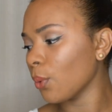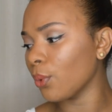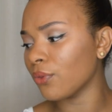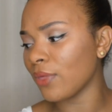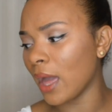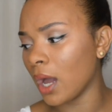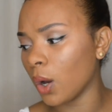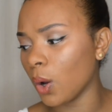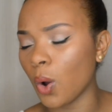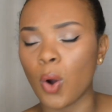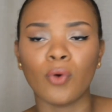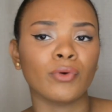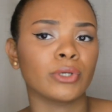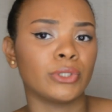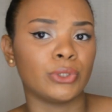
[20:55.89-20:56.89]
without
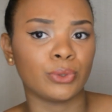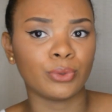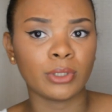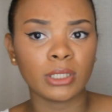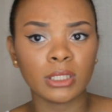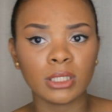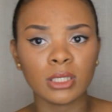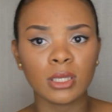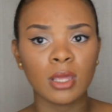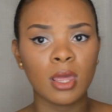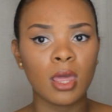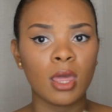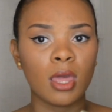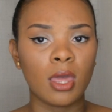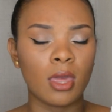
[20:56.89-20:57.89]
overdoing it.
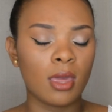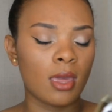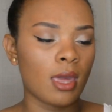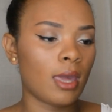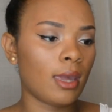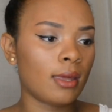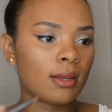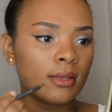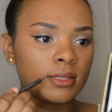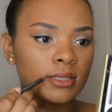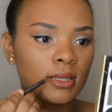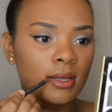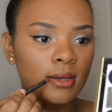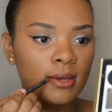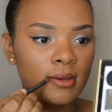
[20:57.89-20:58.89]
And it's
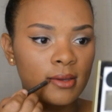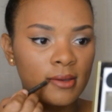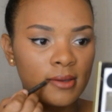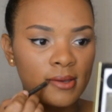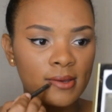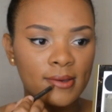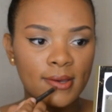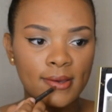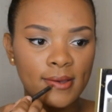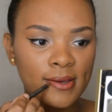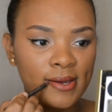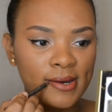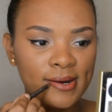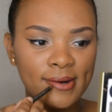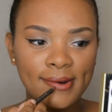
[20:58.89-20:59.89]
like,
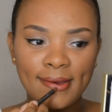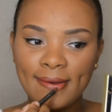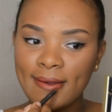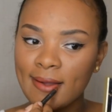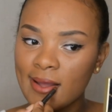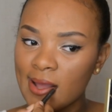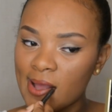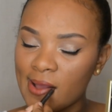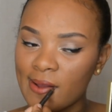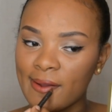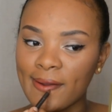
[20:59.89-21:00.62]
I don't know.